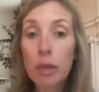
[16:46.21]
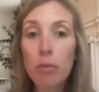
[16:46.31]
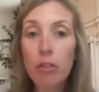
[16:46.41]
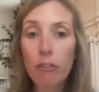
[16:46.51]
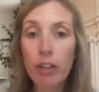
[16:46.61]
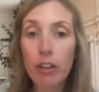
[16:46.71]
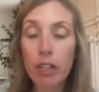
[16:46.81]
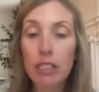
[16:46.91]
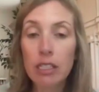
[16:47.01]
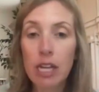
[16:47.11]
people feel
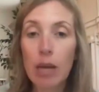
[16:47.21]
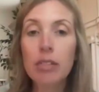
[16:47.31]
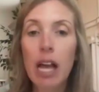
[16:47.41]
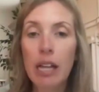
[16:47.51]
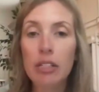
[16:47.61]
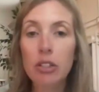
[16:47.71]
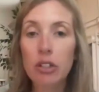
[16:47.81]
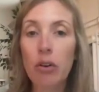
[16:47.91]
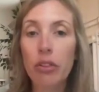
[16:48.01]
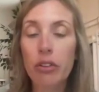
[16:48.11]
these steps as they're
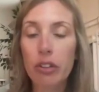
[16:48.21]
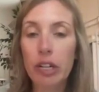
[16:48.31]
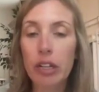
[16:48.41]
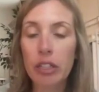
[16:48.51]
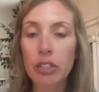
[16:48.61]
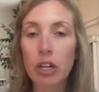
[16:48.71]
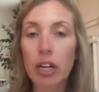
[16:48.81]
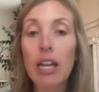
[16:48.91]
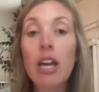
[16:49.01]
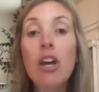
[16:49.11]
going through their healing
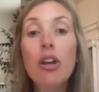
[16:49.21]
journey.